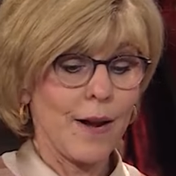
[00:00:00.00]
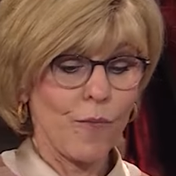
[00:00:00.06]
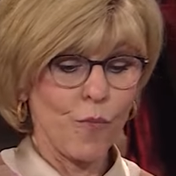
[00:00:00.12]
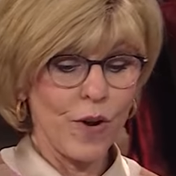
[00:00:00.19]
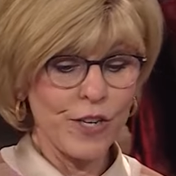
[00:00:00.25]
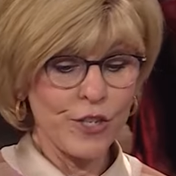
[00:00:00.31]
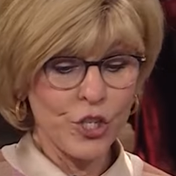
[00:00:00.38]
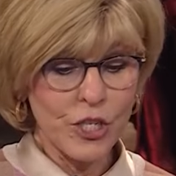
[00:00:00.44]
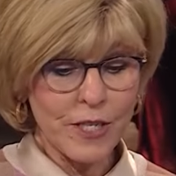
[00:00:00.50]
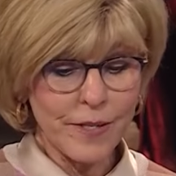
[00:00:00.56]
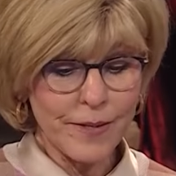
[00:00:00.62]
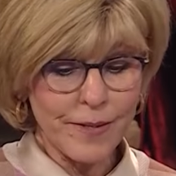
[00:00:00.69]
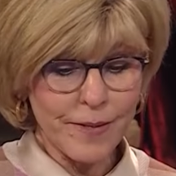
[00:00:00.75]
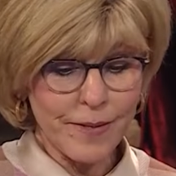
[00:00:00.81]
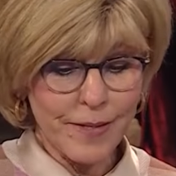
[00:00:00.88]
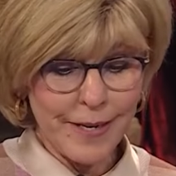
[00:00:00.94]
what
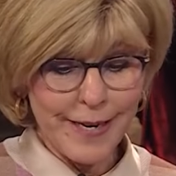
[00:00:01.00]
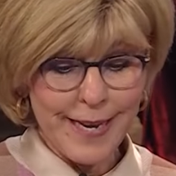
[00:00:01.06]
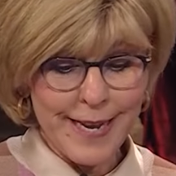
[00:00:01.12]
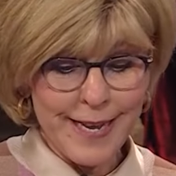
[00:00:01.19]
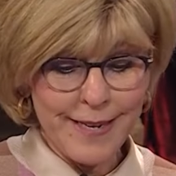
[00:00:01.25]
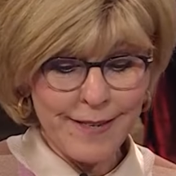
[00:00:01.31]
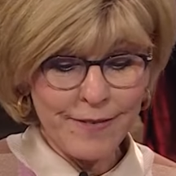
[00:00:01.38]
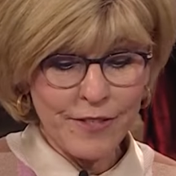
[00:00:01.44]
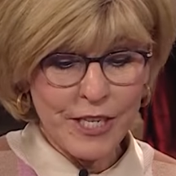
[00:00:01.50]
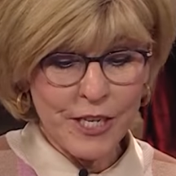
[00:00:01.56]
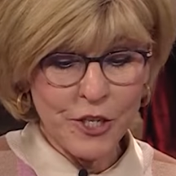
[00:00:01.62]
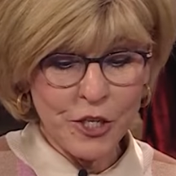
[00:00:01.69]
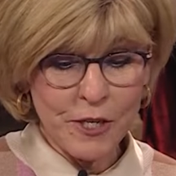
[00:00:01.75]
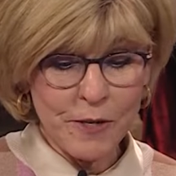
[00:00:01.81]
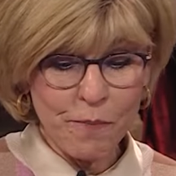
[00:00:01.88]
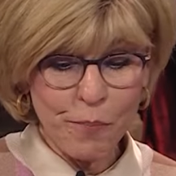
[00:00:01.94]
Jesus, again,
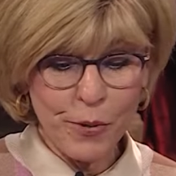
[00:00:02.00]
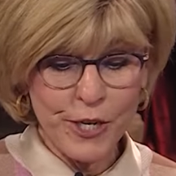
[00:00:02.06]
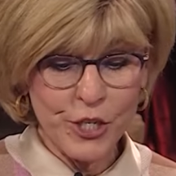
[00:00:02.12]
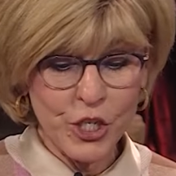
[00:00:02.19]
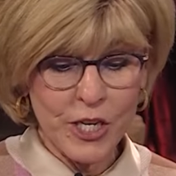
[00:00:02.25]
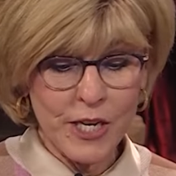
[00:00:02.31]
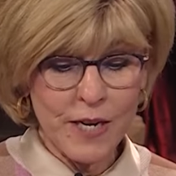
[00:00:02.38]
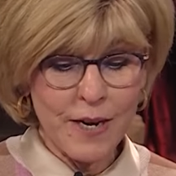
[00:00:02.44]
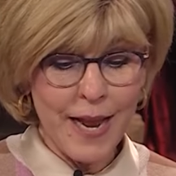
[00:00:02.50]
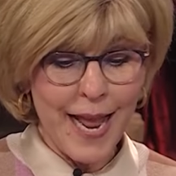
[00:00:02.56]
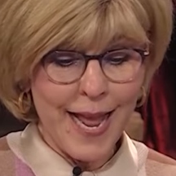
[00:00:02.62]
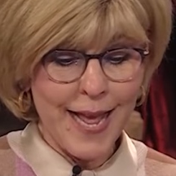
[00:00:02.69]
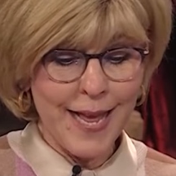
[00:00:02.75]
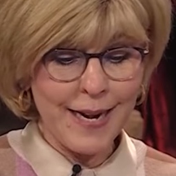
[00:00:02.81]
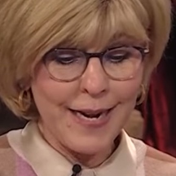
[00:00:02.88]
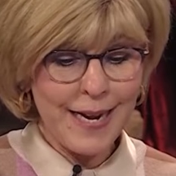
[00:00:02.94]
teaching, preaching,
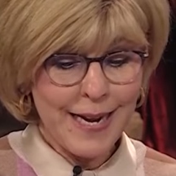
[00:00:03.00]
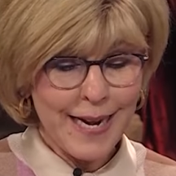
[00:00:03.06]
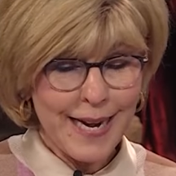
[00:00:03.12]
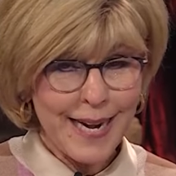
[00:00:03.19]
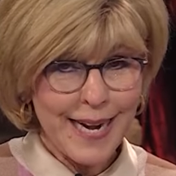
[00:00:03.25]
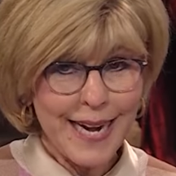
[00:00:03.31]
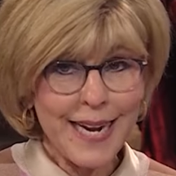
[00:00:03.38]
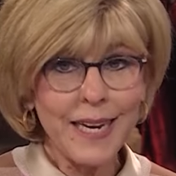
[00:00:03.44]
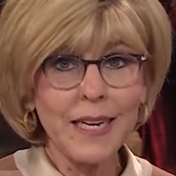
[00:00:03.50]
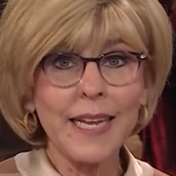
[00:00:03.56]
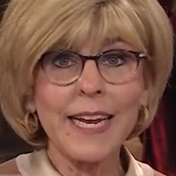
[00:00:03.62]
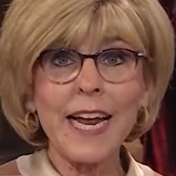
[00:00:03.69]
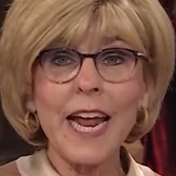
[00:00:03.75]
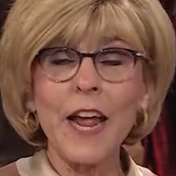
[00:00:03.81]
and Healing,